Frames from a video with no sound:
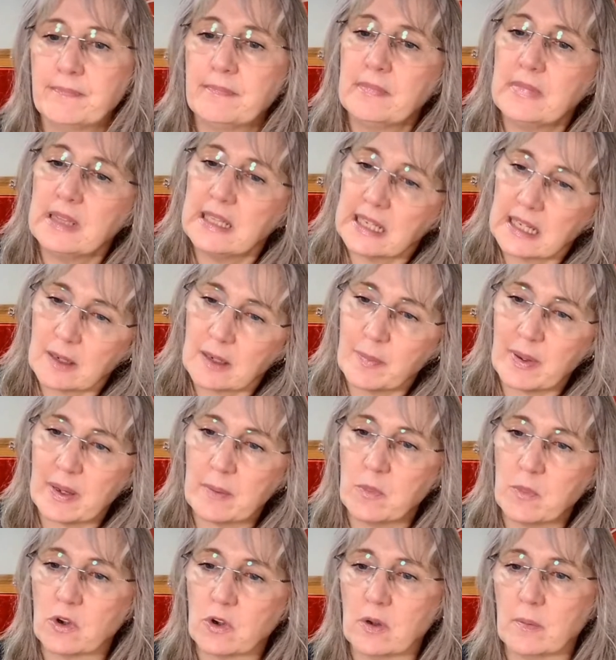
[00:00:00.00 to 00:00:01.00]
A little bit
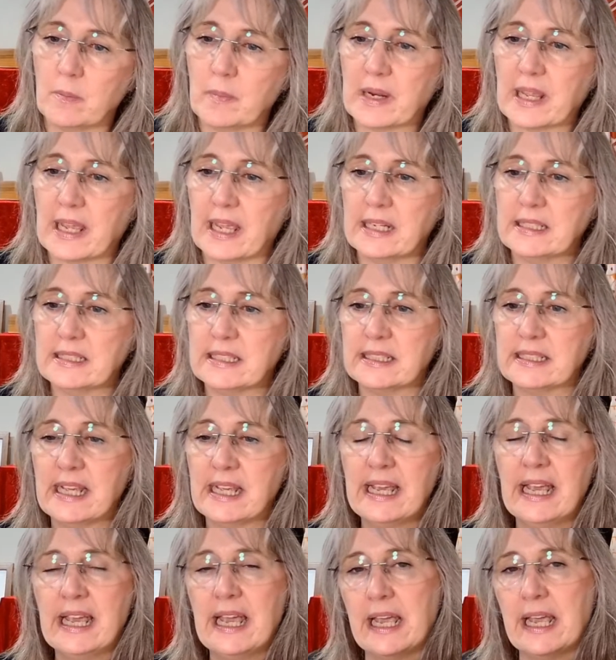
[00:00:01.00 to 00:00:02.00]
more complicated.
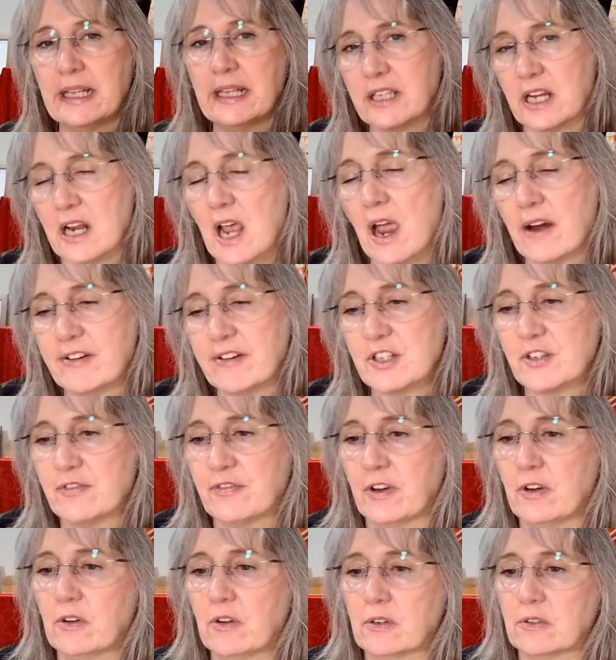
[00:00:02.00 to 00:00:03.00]
It's an Irish
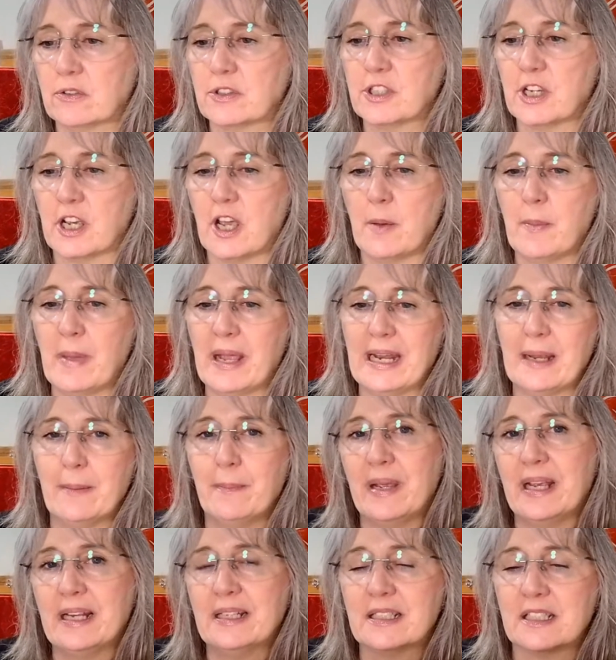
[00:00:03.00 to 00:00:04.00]
folklore term, and it
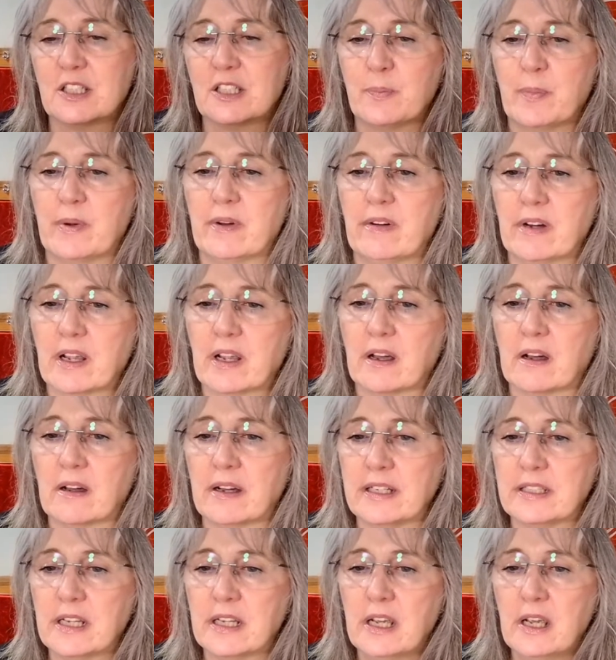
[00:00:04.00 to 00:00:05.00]
means a spirit
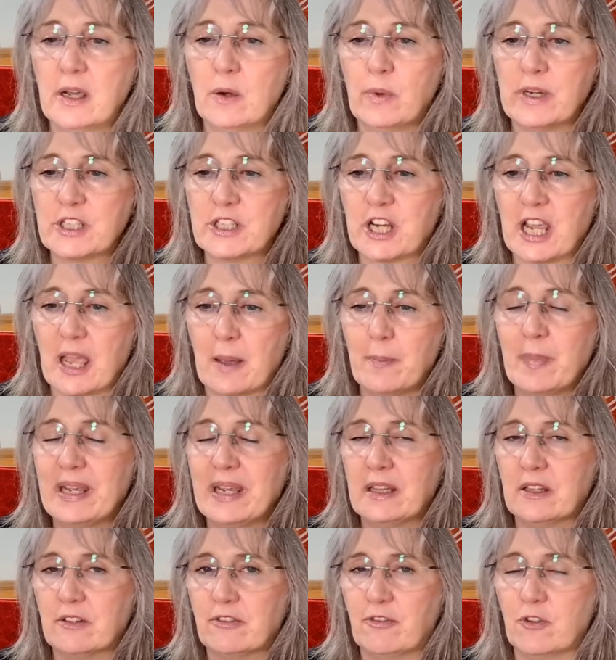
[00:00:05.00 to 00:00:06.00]
guide, which can be
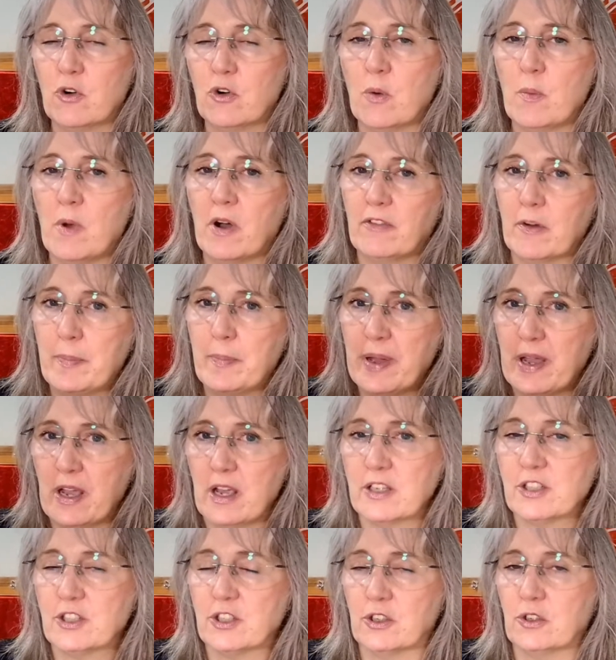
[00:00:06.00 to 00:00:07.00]
in the form of a
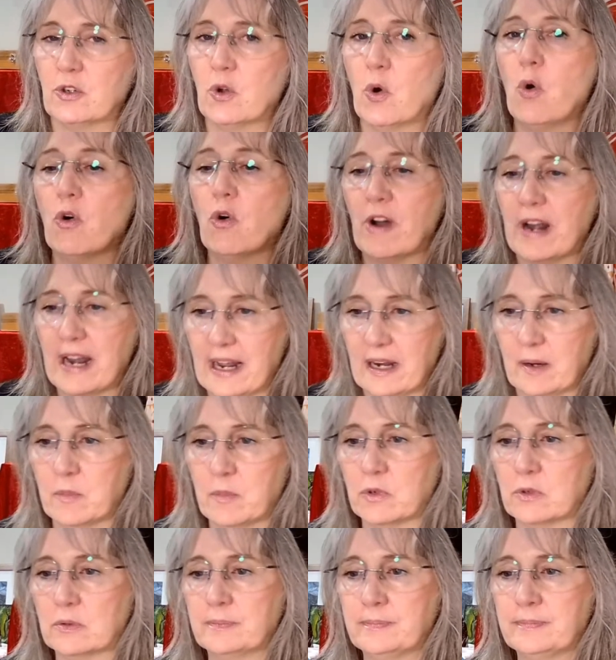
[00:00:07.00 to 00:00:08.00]
person or an
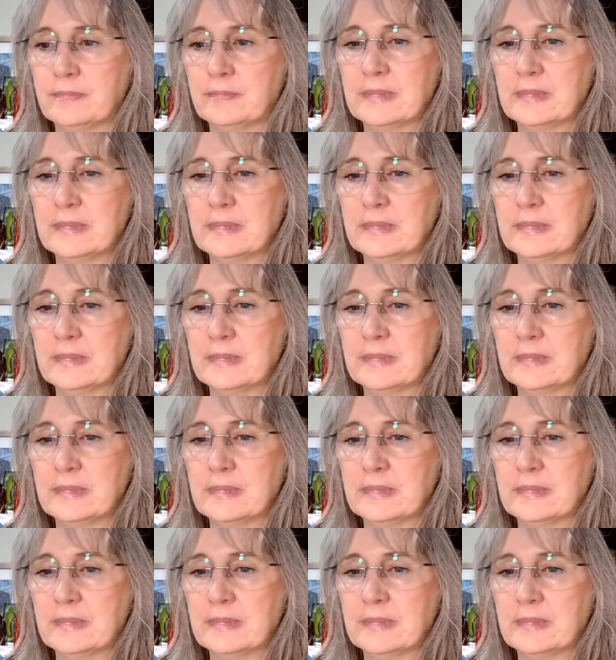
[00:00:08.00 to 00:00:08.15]
animal.